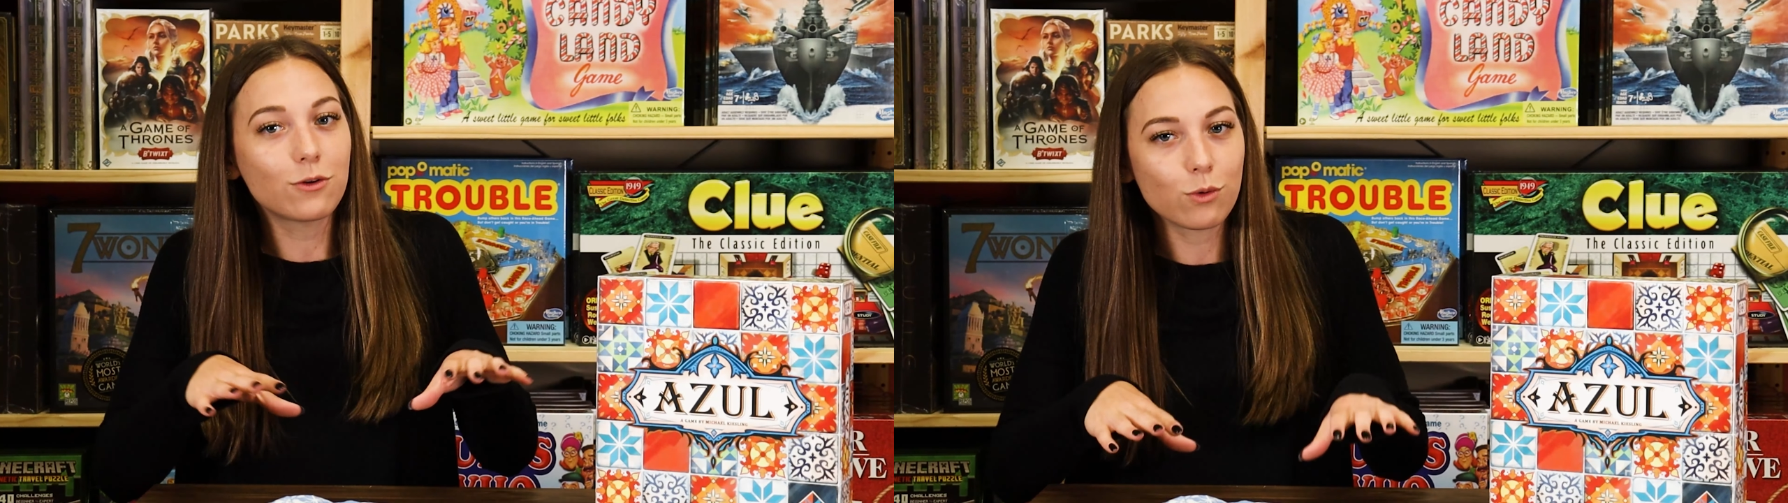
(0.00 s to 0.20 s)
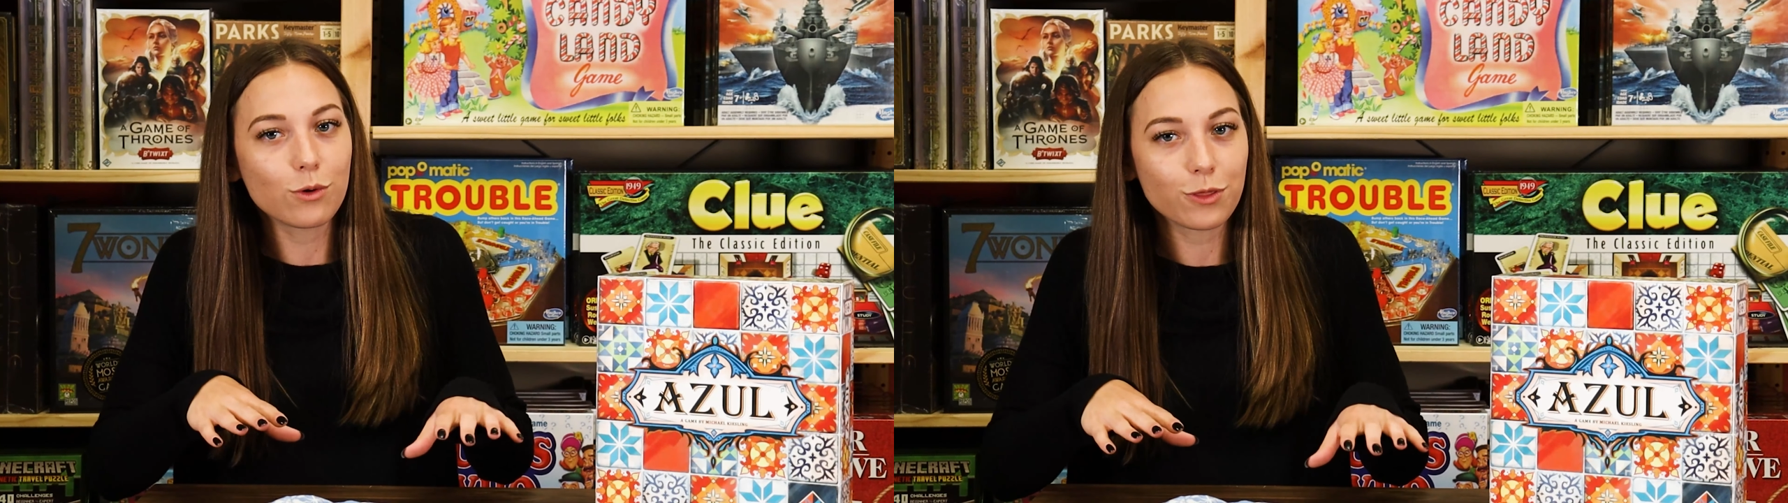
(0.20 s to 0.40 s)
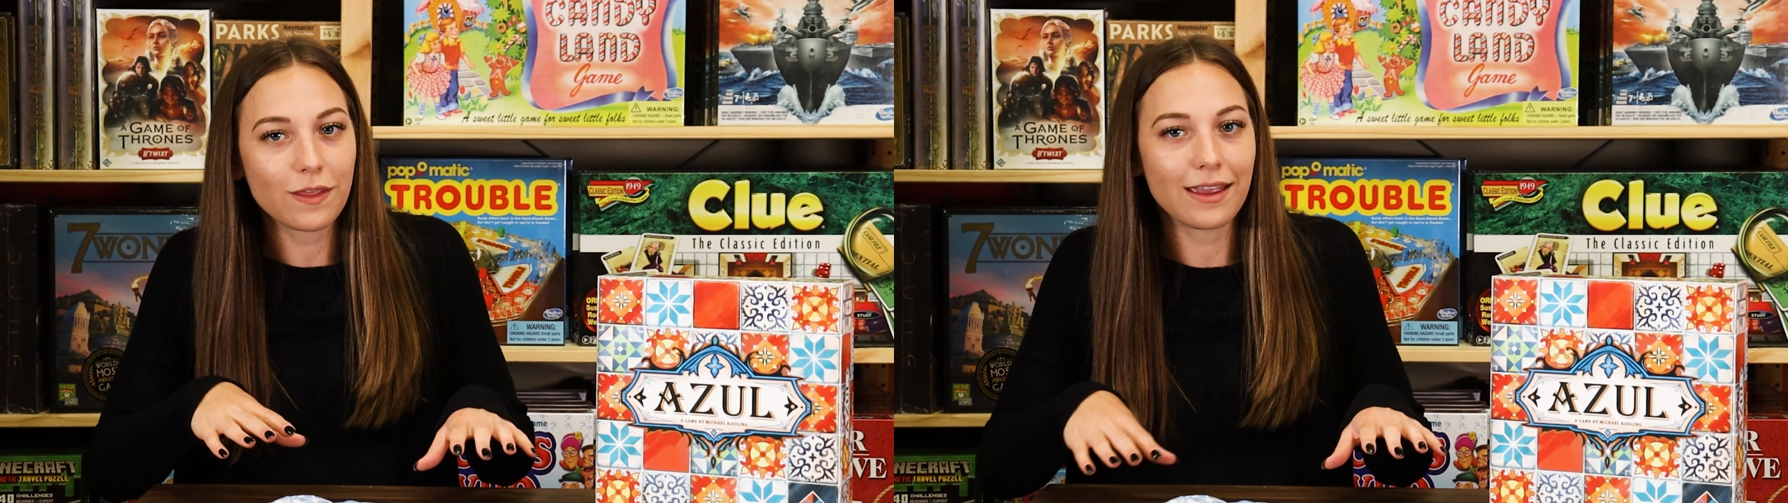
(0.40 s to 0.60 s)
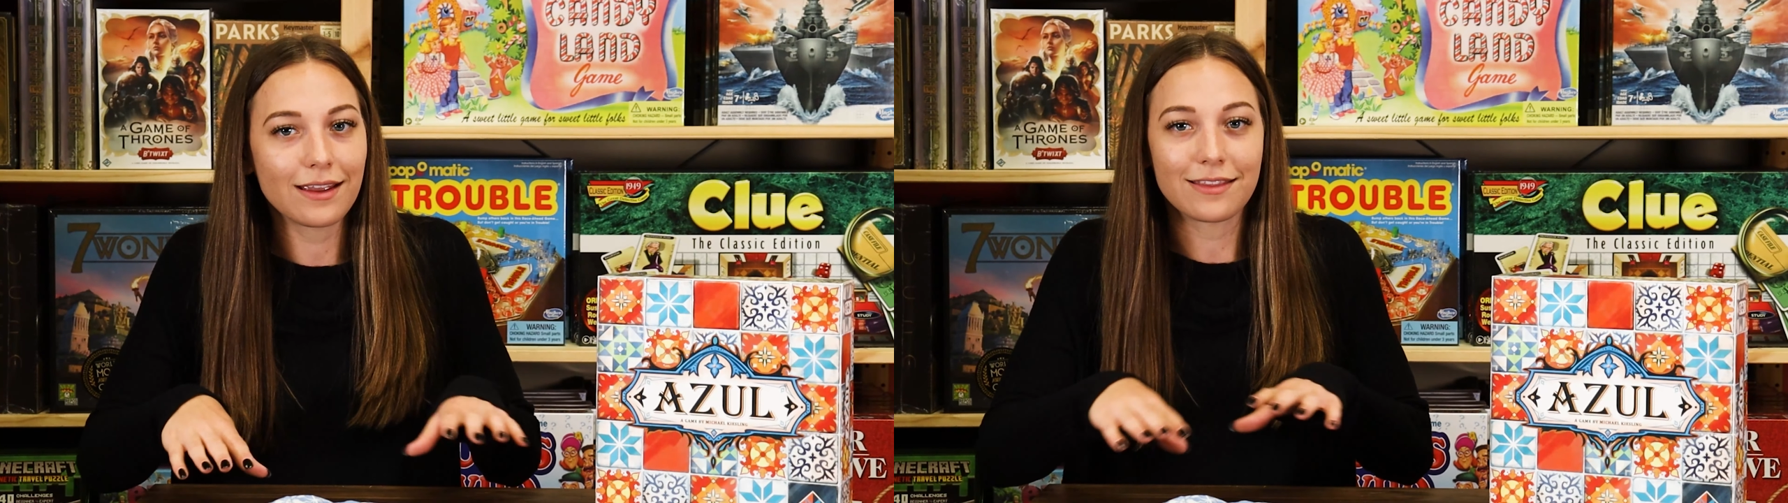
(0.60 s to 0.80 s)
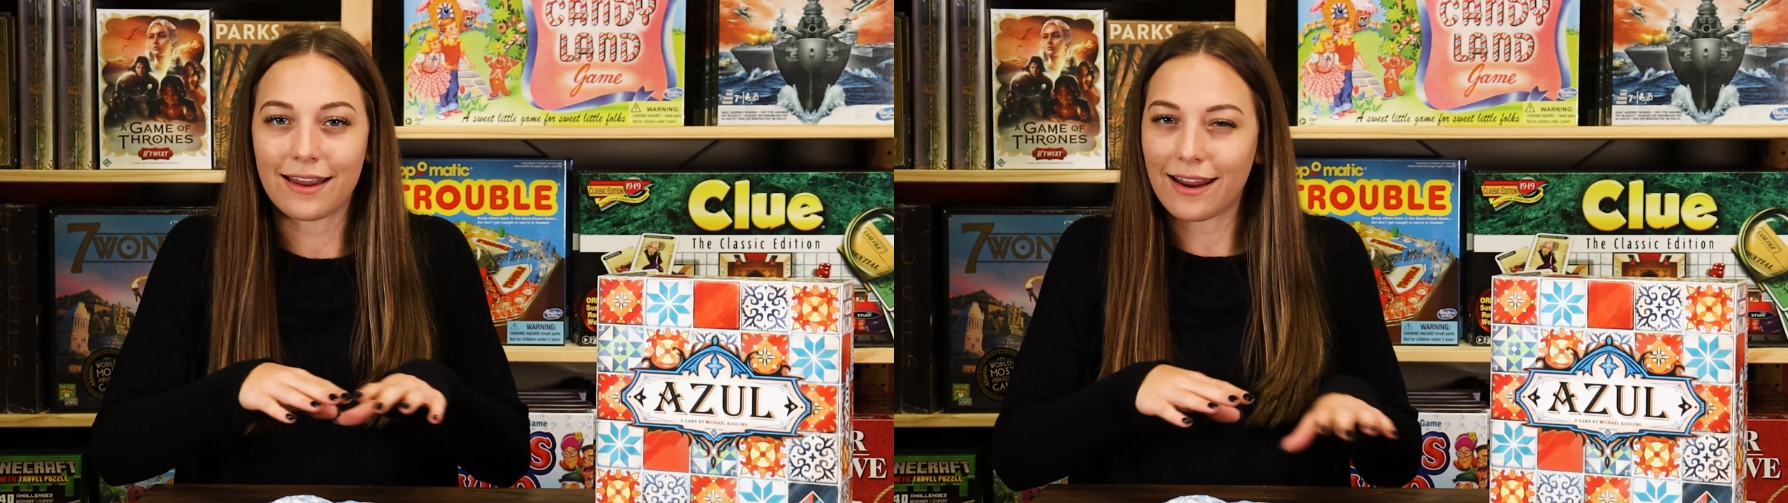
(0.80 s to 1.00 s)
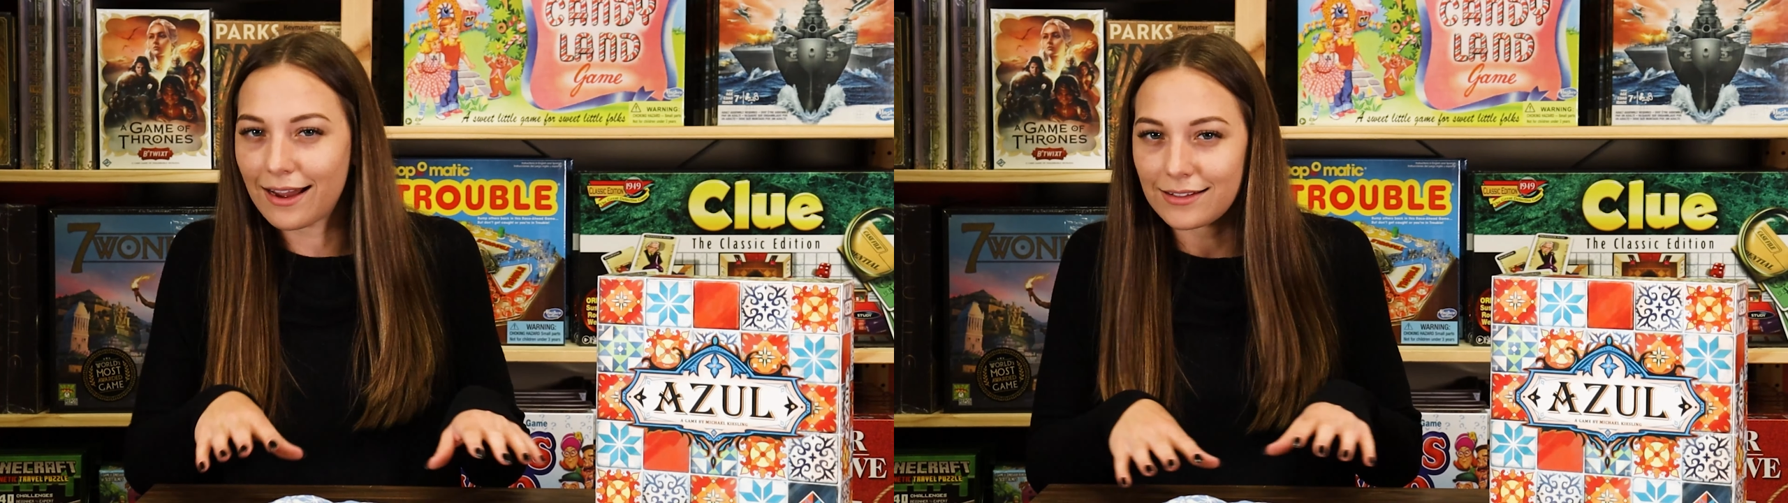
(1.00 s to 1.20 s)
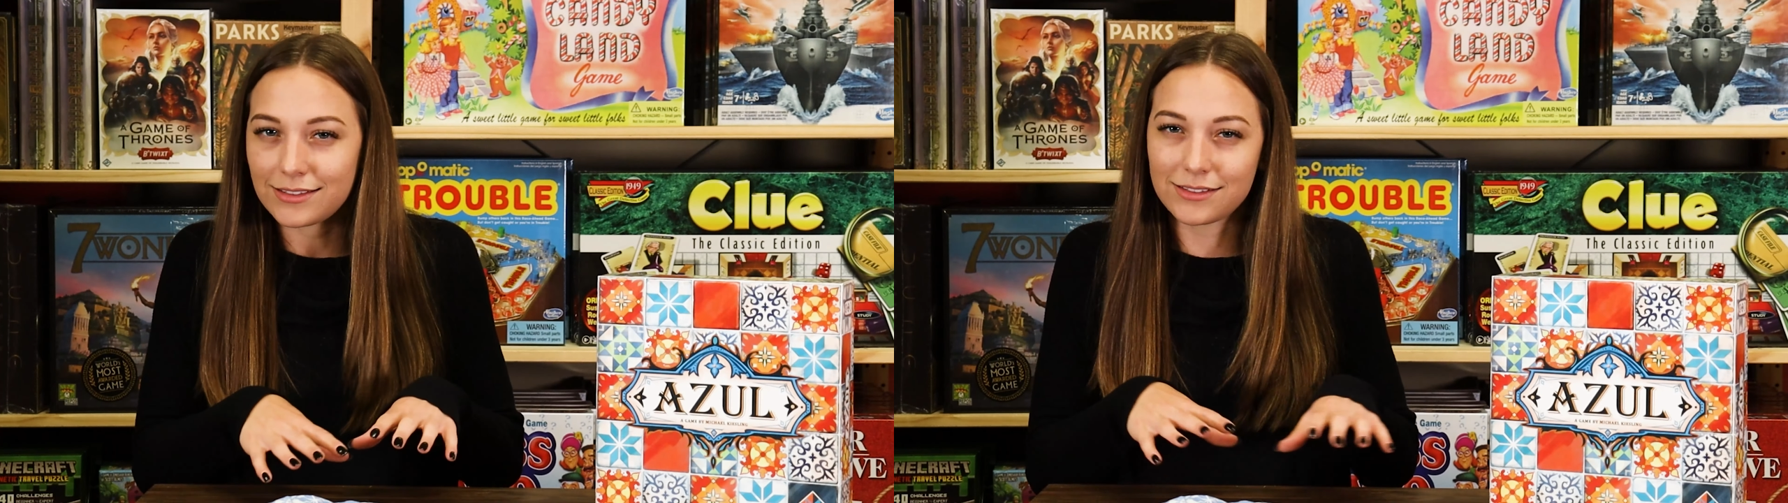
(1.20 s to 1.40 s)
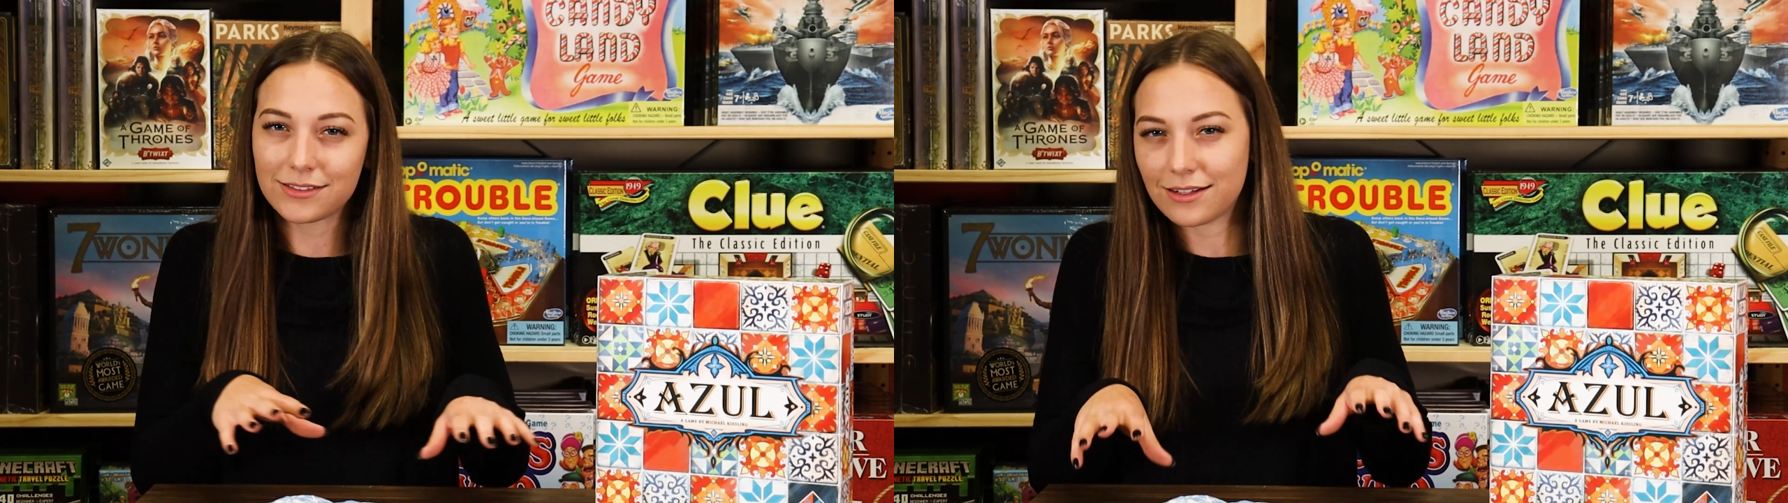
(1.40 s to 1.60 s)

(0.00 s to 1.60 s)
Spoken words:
cool thing that adds